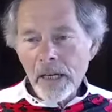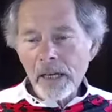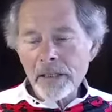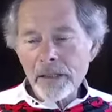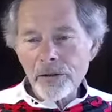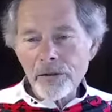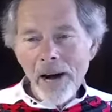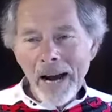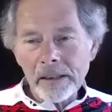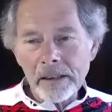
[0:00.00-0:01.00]
It's
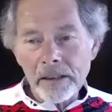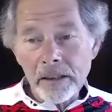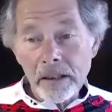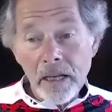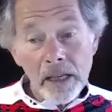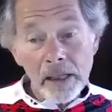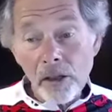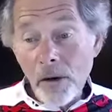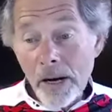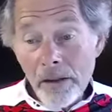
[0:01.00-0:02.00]
attracted kind of
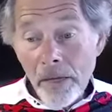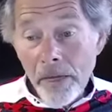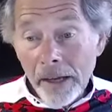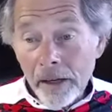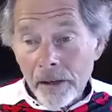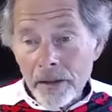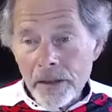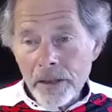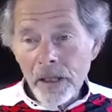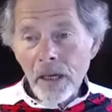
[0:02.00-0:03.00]
great thinkers.